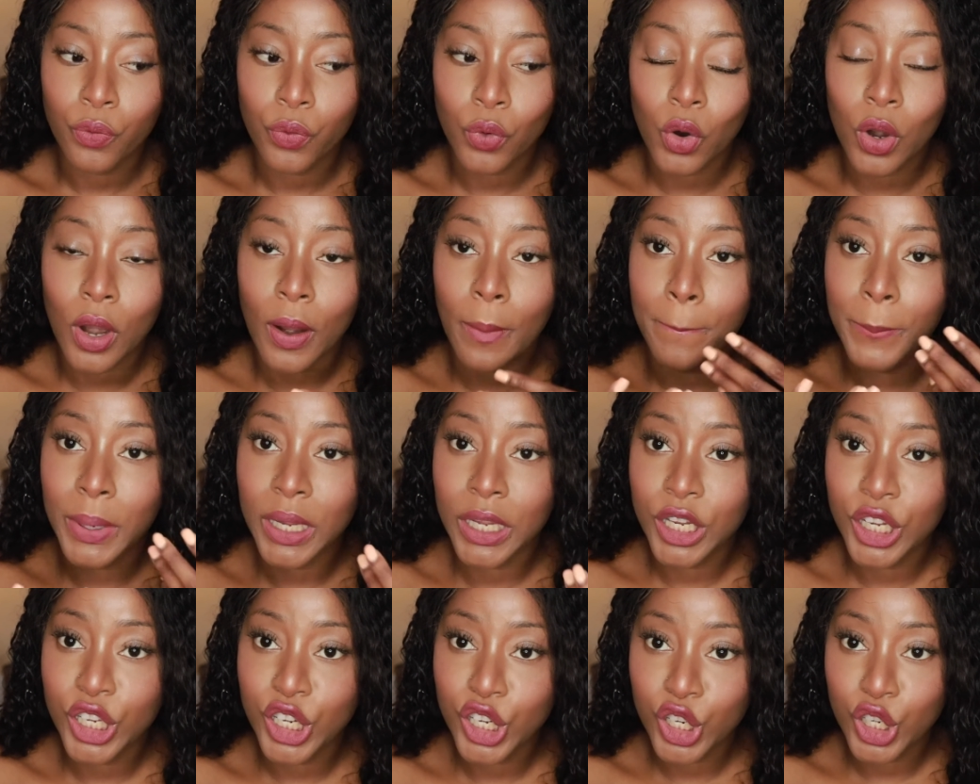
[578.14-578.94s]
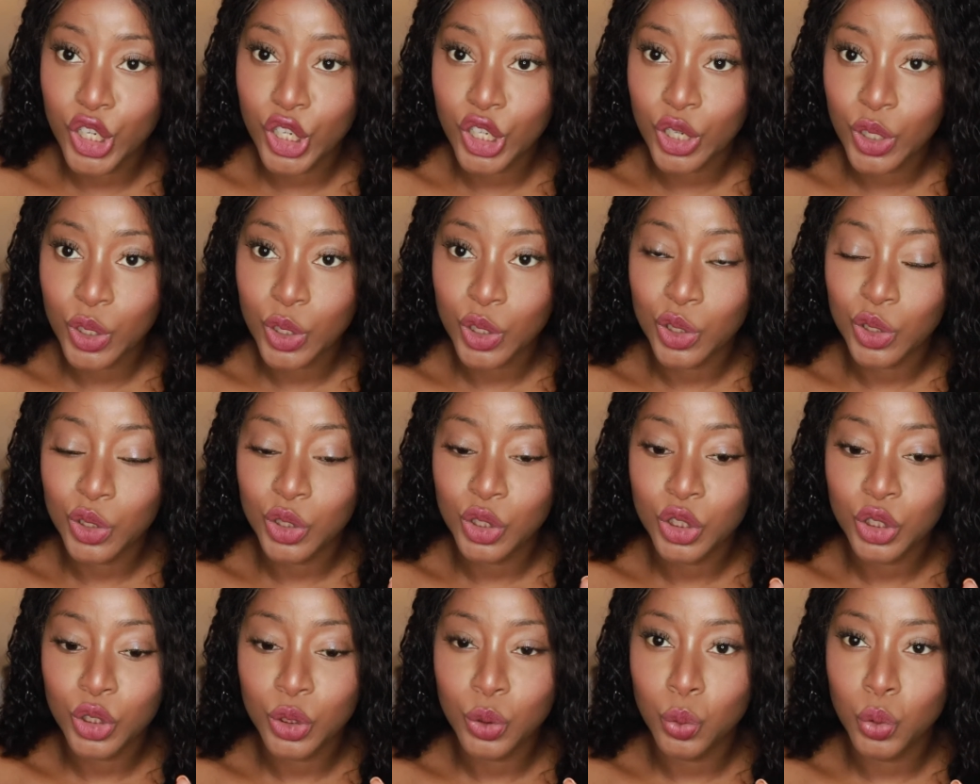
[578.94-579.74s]
a beginner
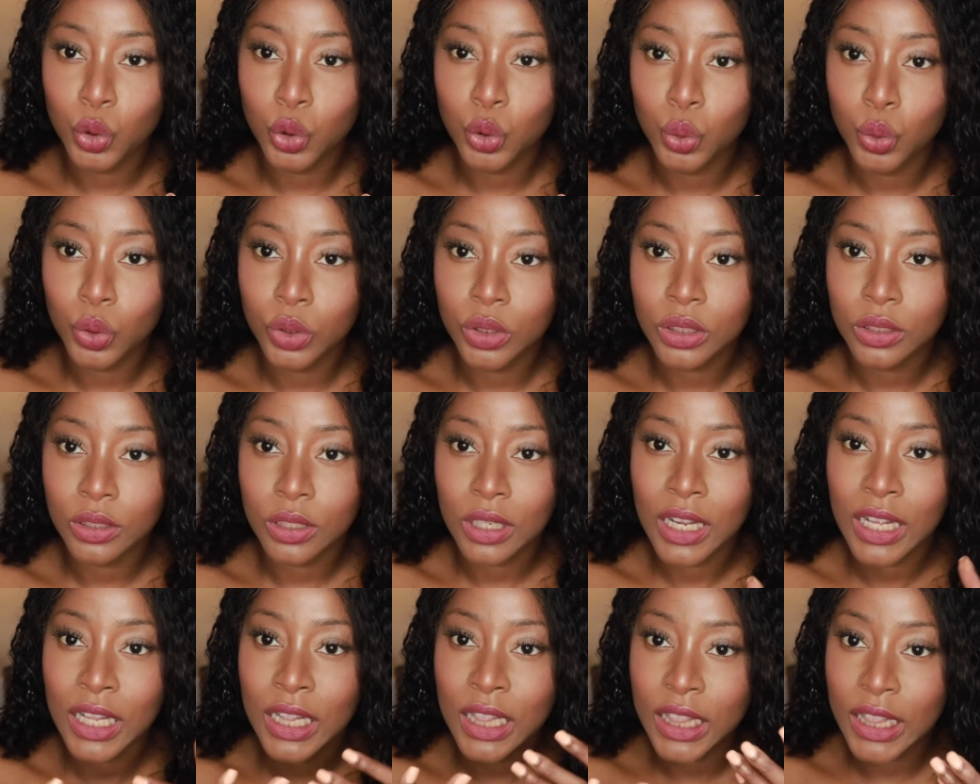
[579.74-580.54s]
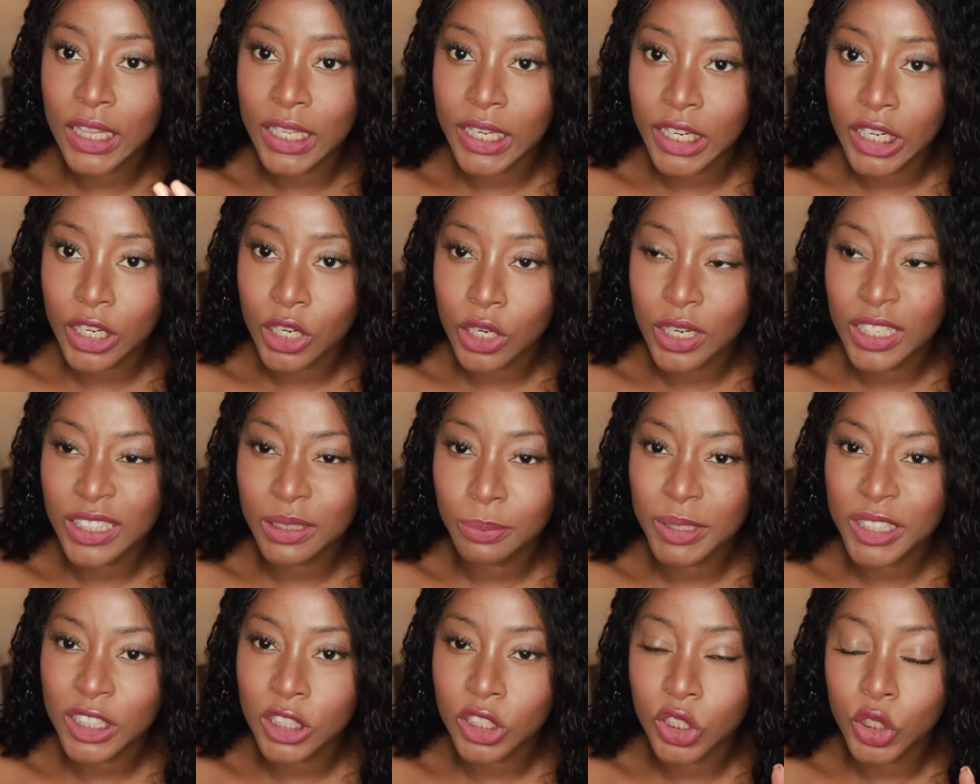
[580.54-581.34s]
you should use clear,
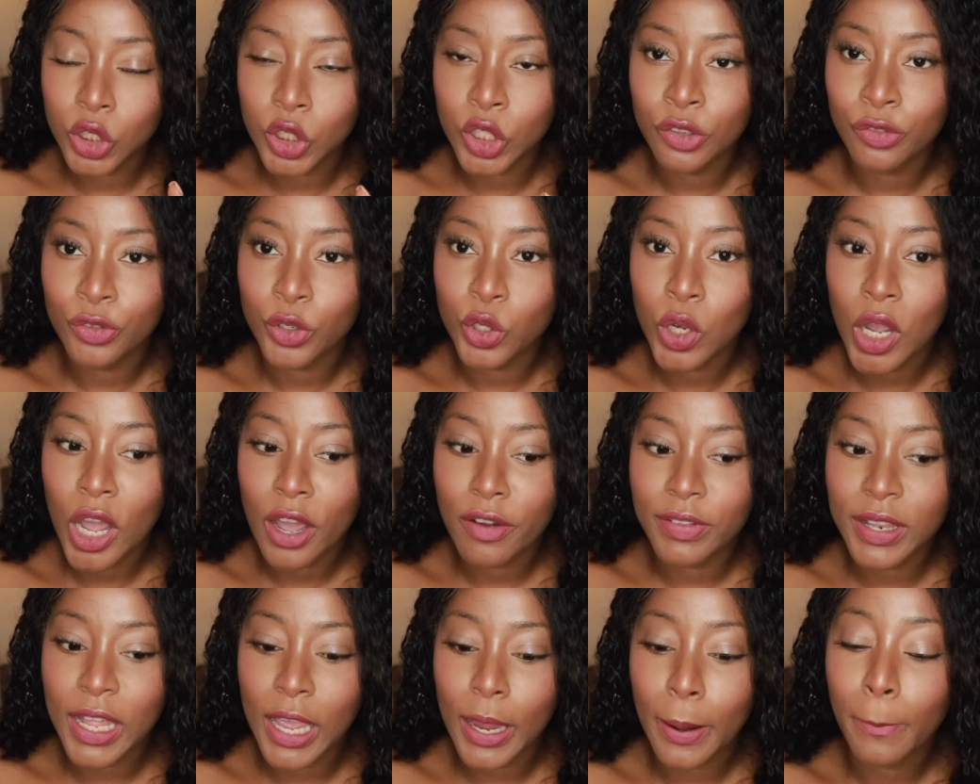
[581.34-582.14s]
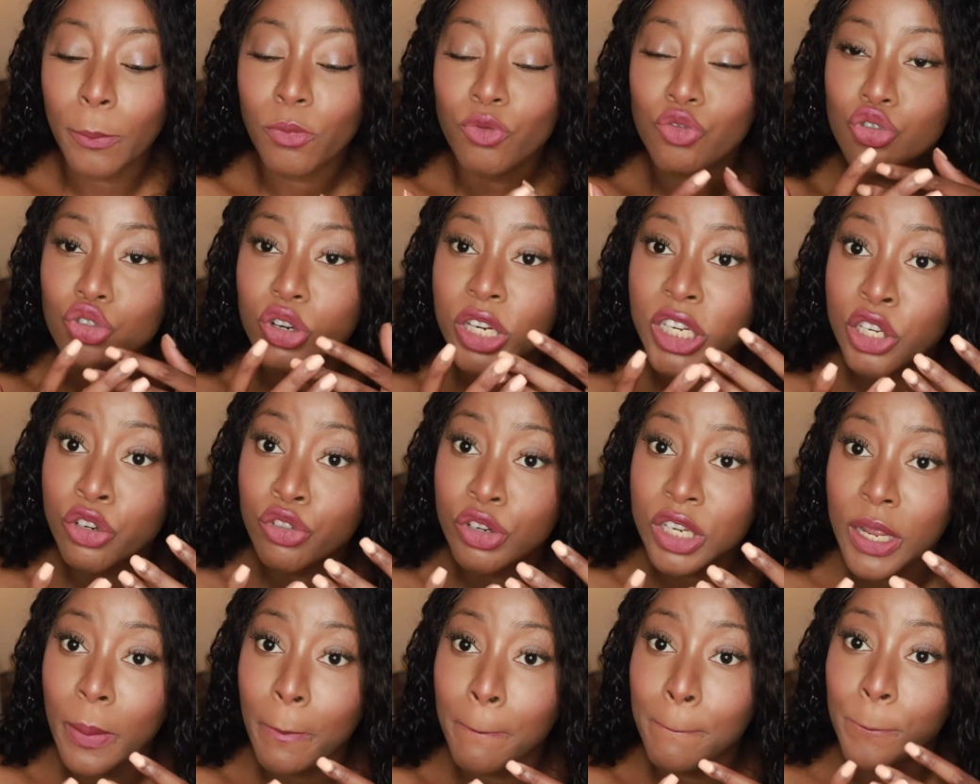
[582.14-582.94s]
especially if you have like
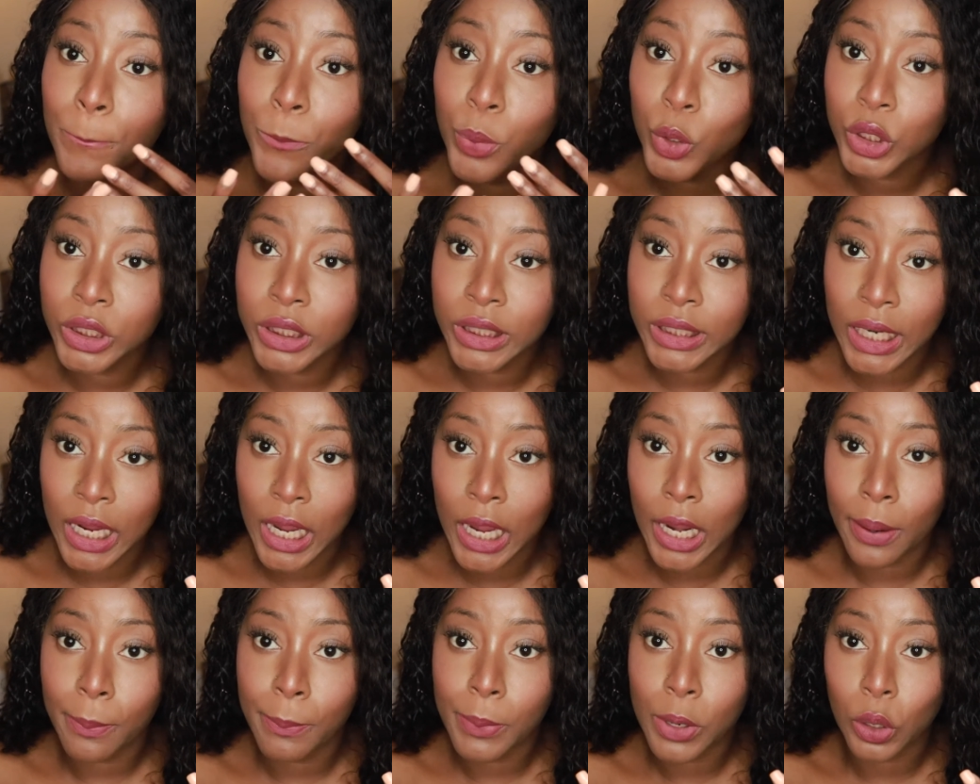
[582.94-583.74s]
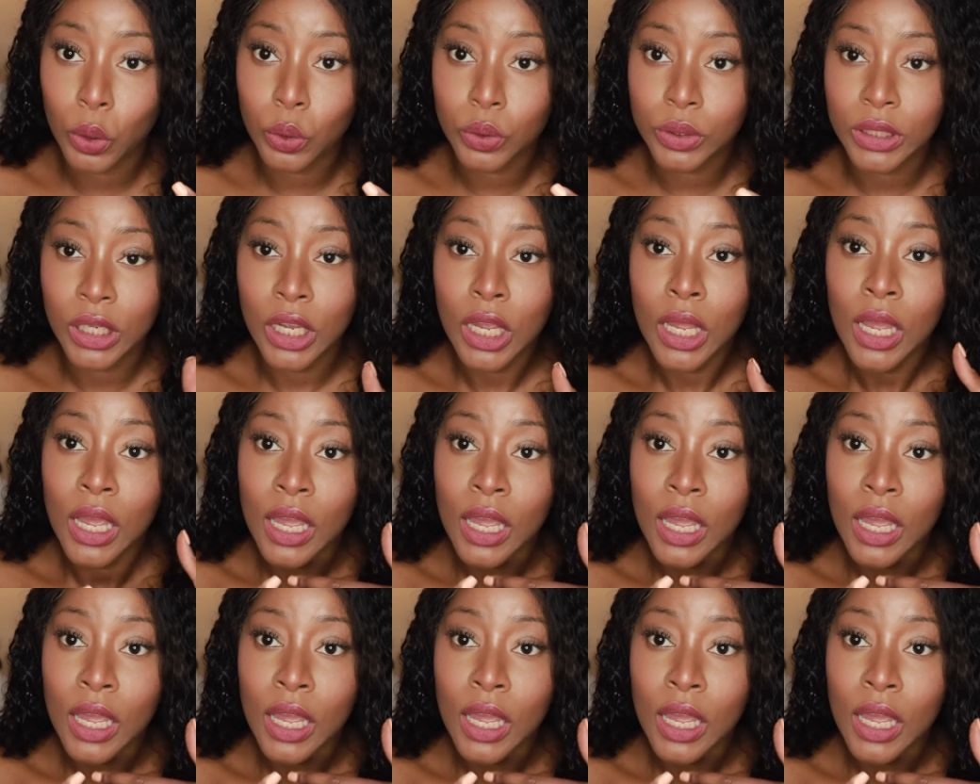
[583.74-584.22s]
really bushy eyebrows.